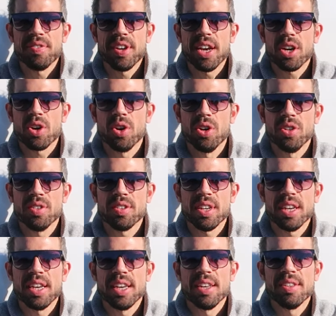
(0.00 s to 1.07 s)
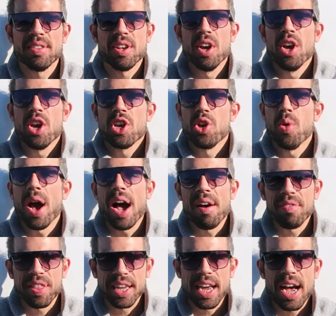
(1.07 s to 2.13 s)
vehicles is you
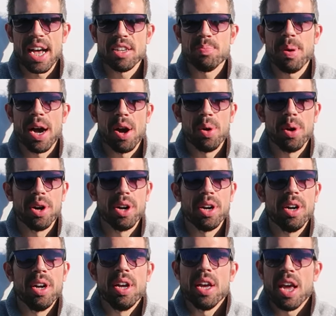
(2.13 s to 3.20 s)
have the gas power